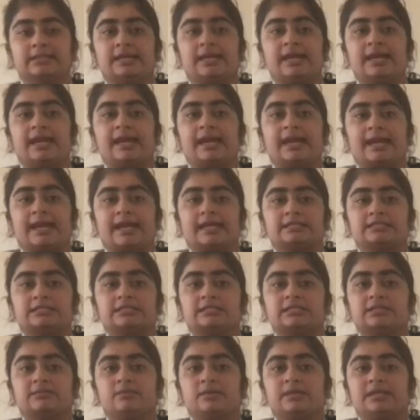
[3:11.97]
entity
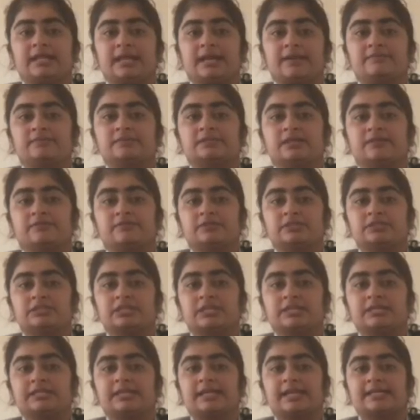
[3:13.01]
will have sufficient
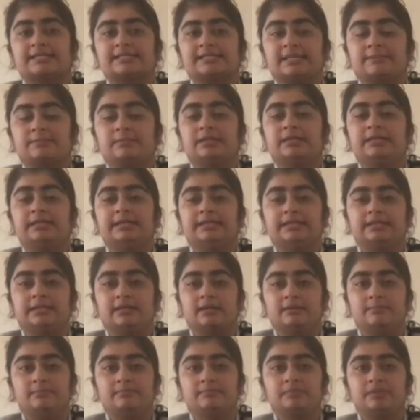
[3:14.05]
taxable income
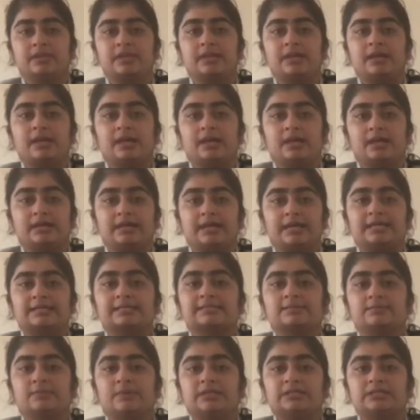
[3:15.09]
against
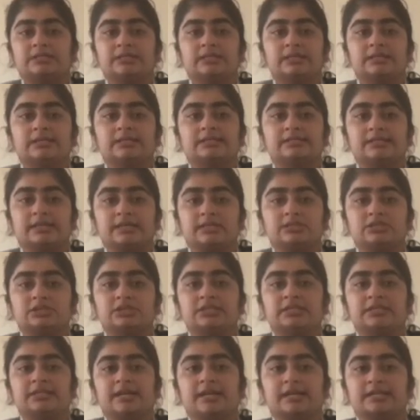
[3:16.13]
which such
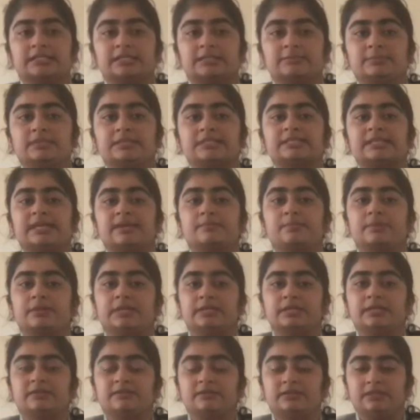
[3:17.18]
deductible temporary
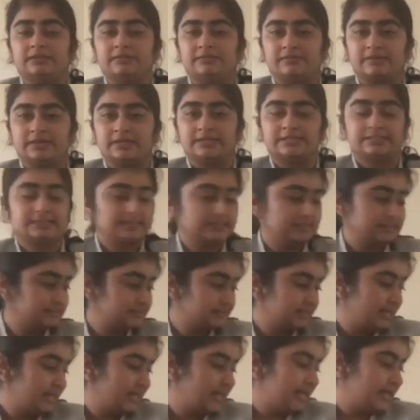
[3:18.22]
differences
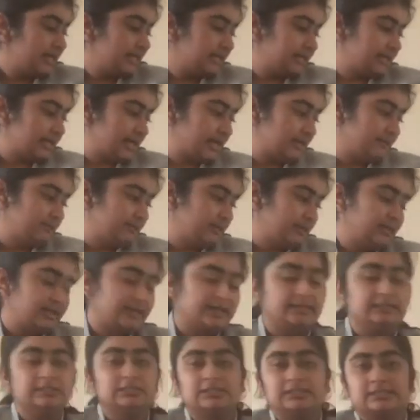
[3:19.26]
can be
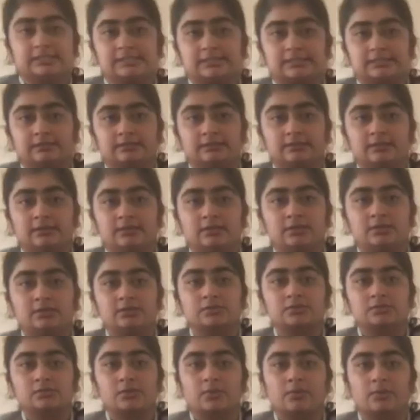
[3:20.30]
adjusted.
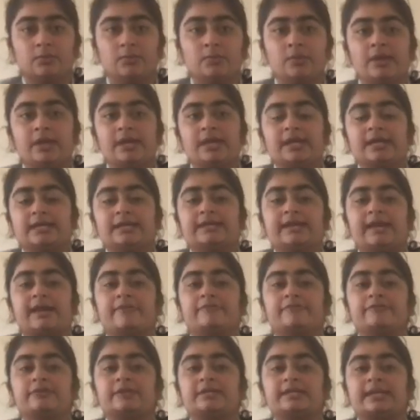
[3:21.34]
So, deferred
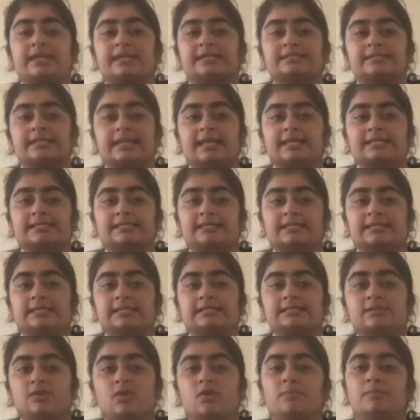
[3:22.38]
tax asset is
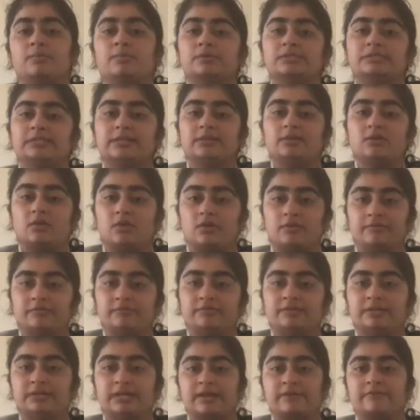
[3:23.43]
opposite of
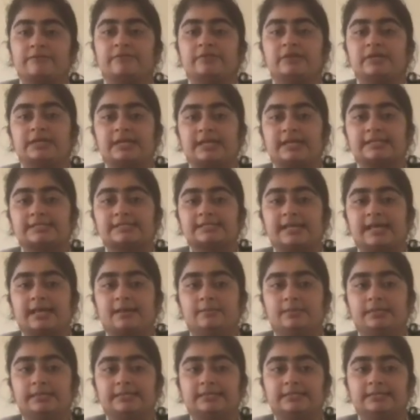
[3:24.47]
deferred tax
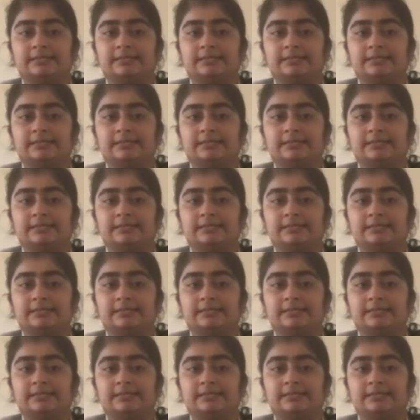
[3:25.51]
liability,